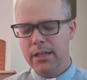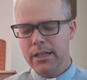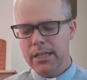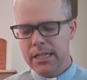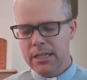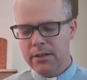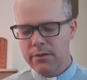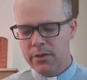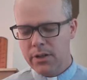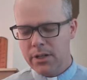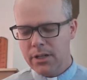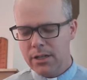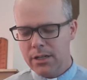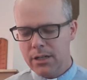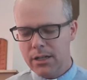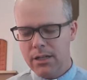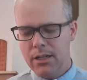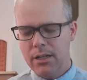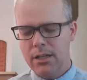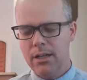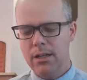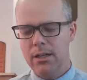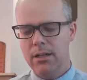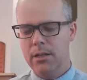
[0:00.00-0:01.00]

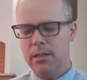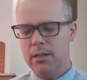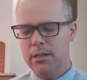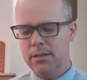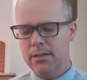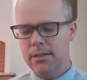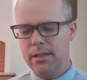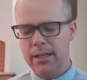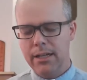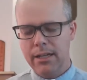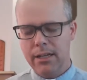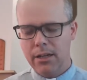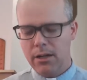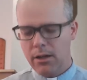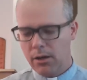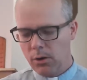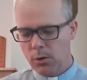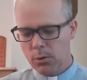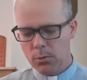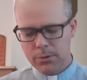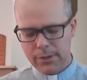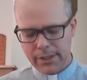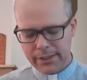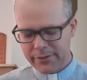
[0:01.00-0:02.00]
Even uh, sitting in our
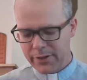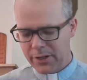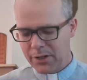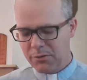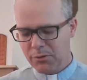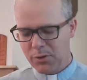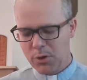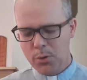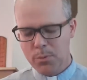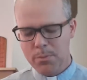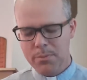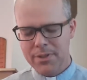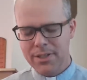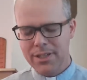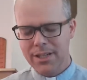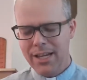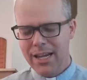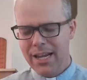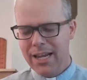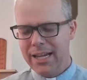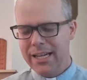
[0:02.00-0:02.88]
own living rooms,